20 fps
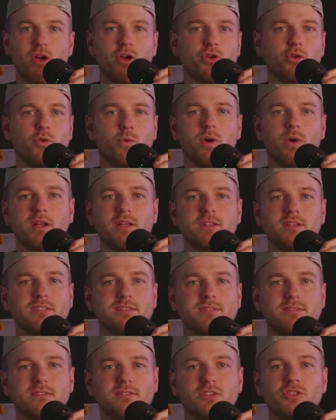You want to
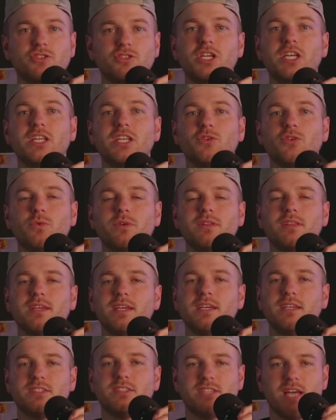just
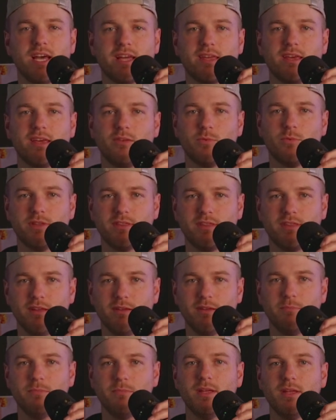genuinely check in with
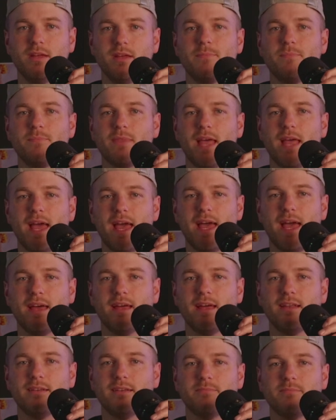them
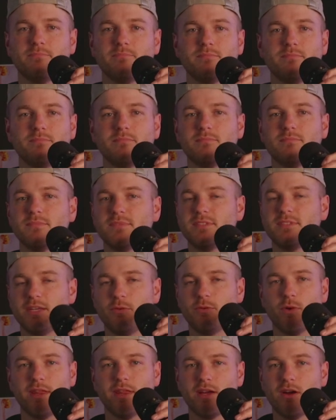and see
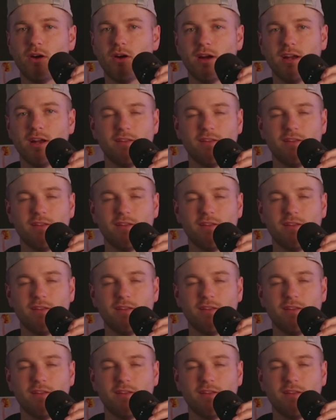where they are.